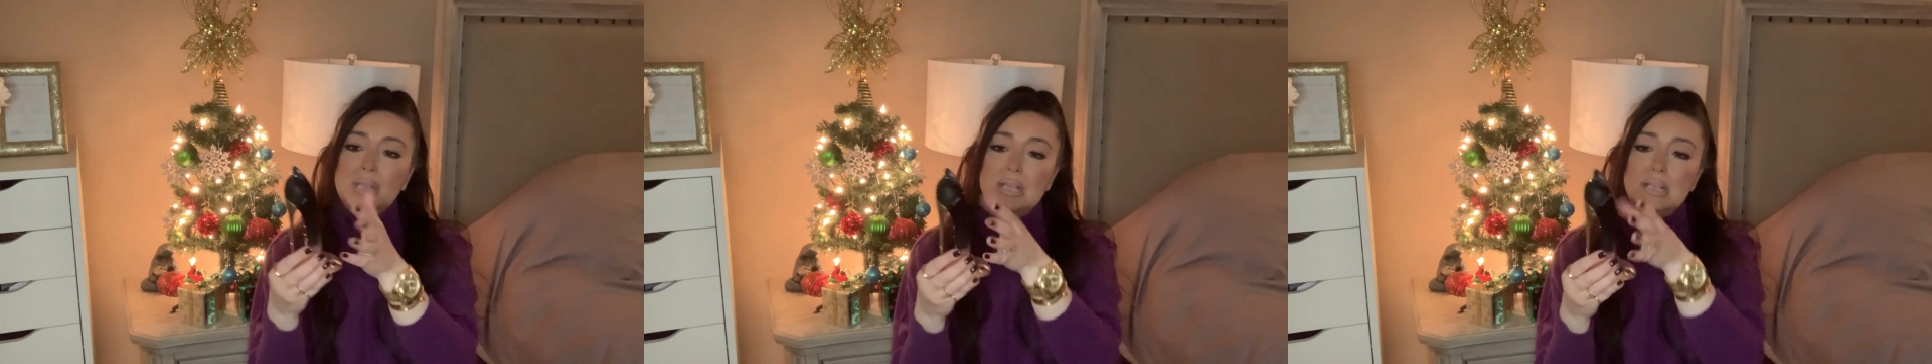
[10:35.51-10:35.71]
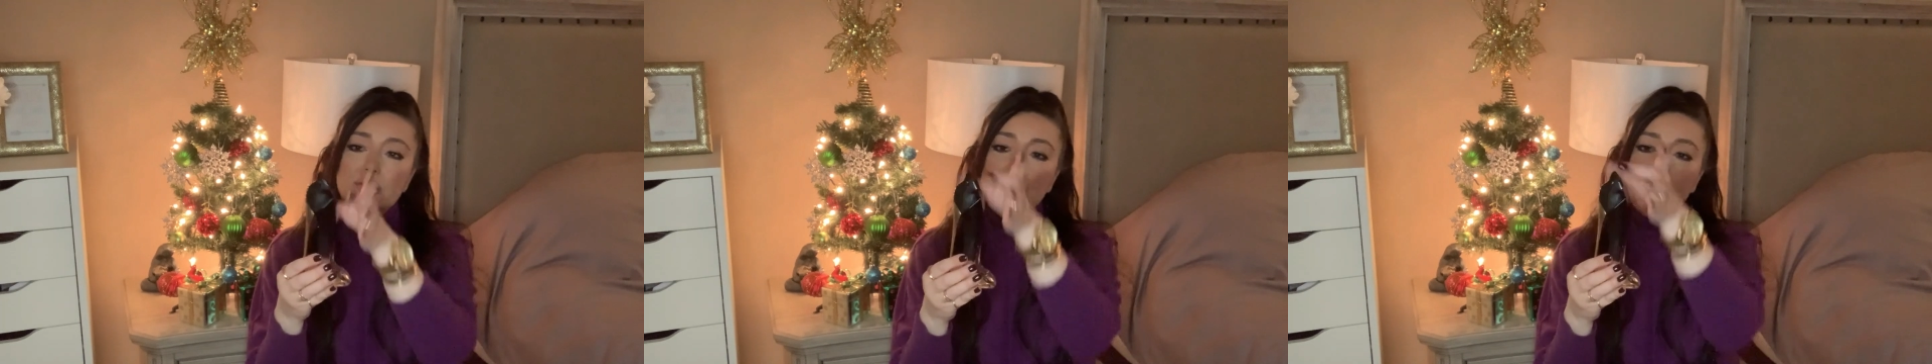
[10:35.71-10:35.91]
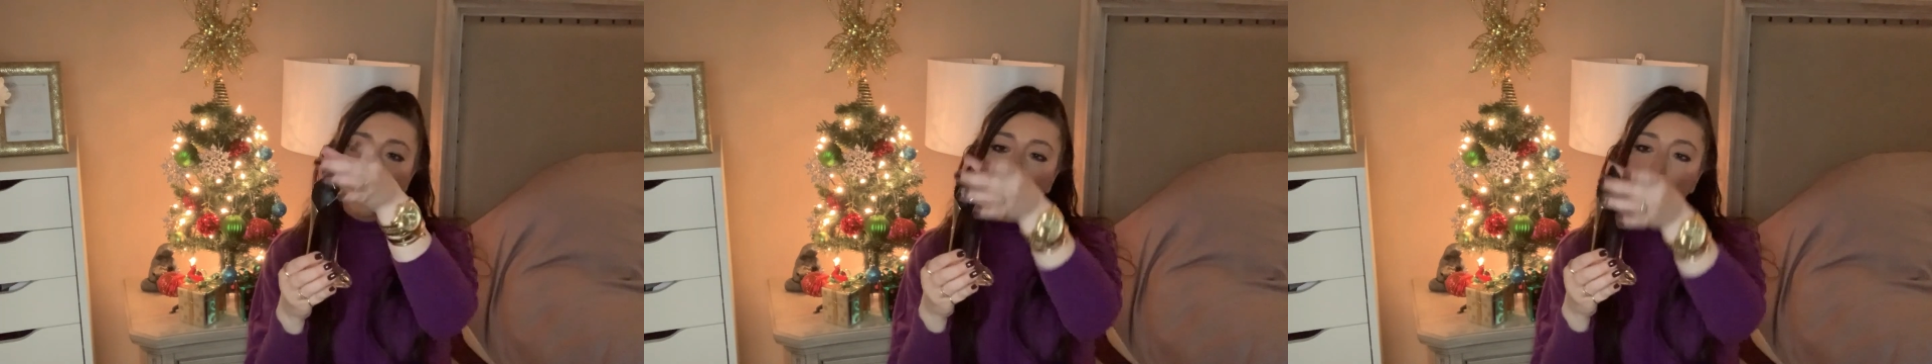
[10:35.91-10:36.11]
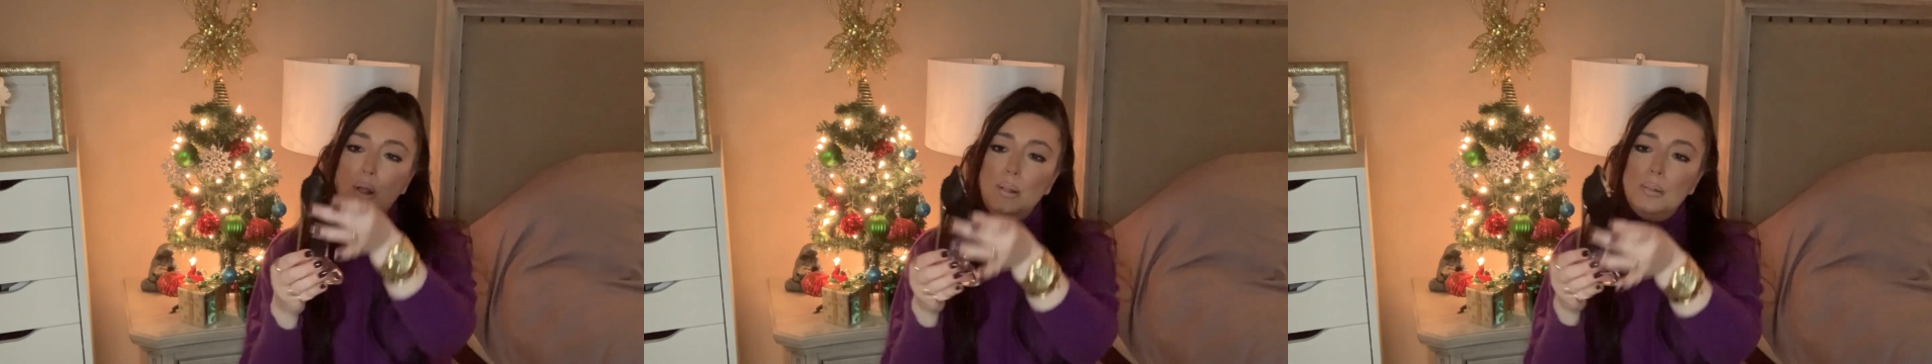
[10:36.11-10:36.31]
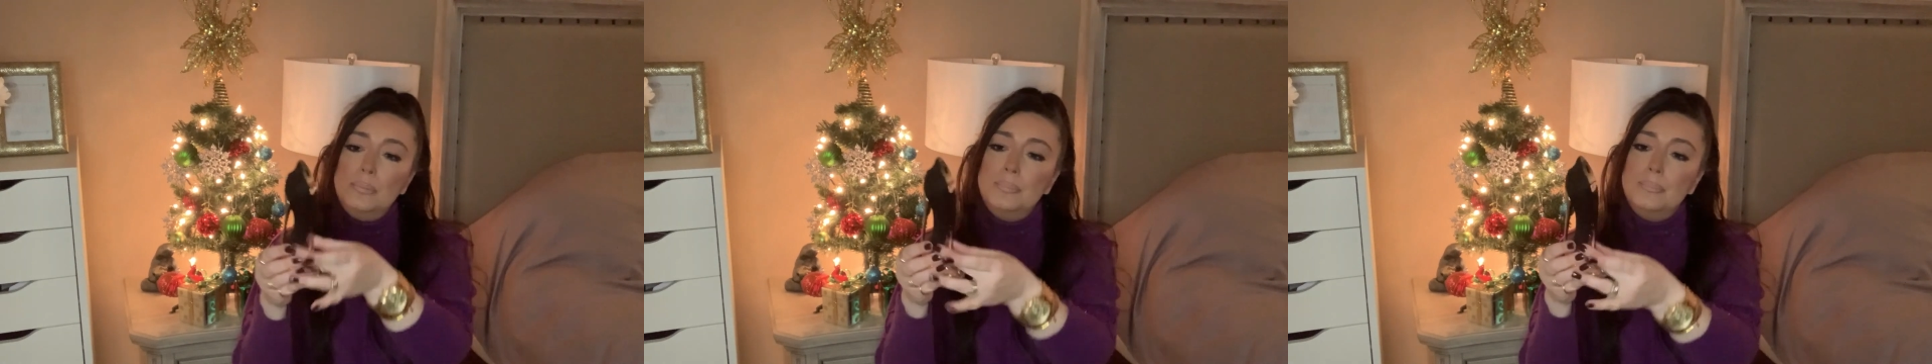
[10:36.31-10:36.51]
is
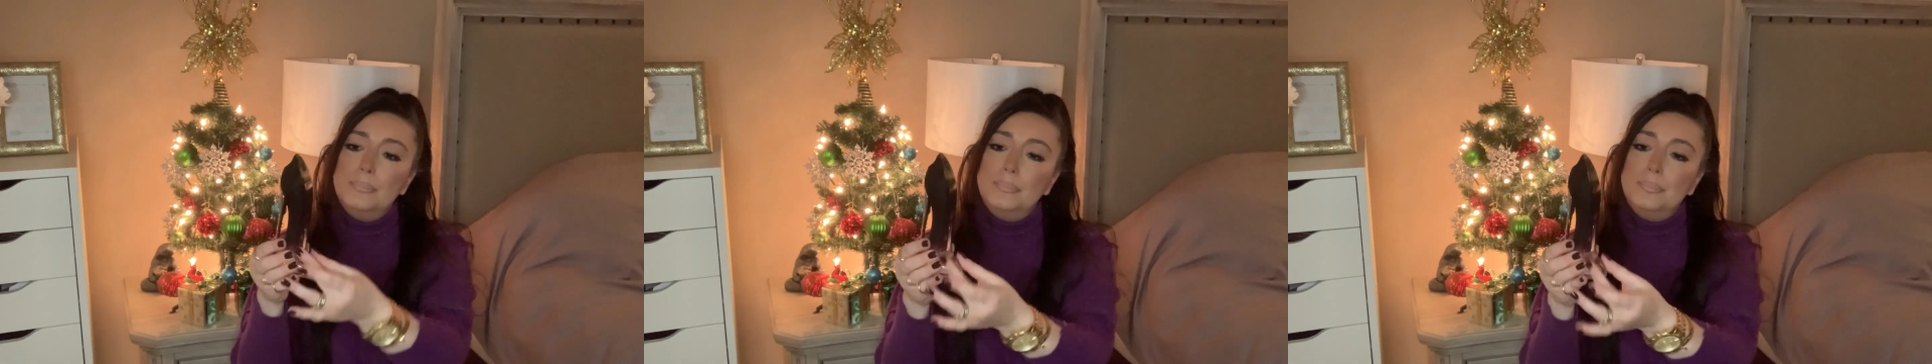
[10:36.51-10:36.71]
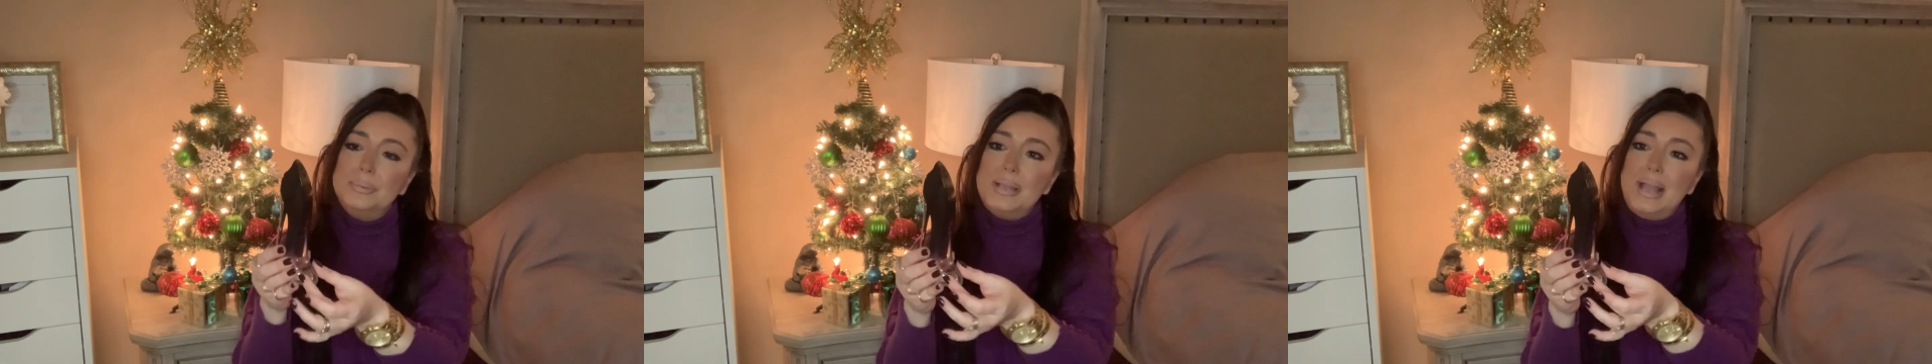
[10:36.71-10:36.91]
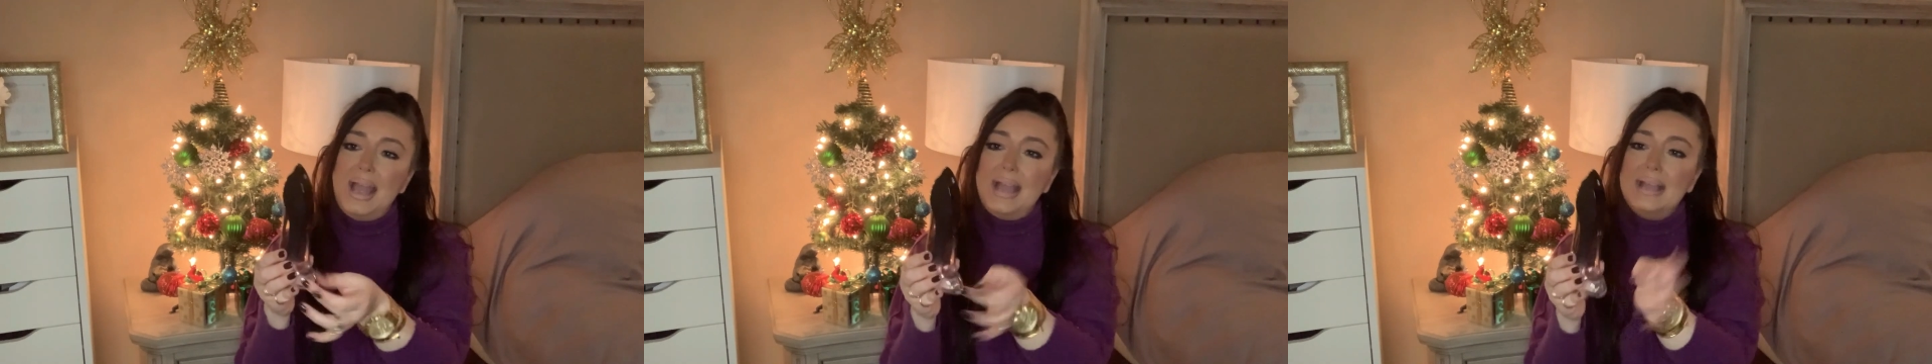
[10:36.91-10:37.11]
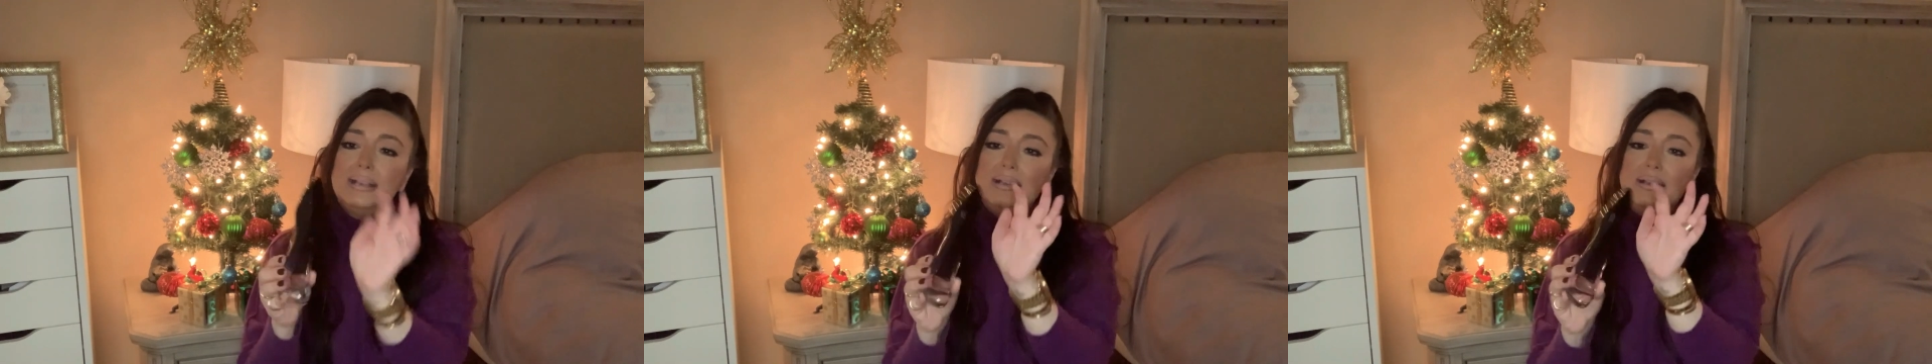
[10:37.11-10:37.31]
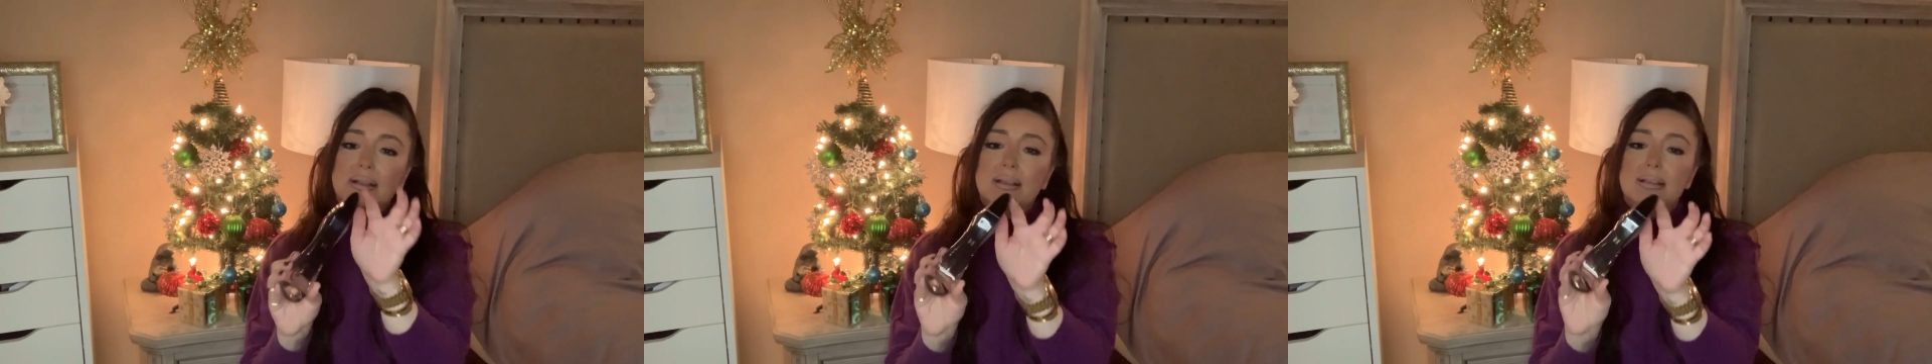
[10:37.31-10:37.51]
all black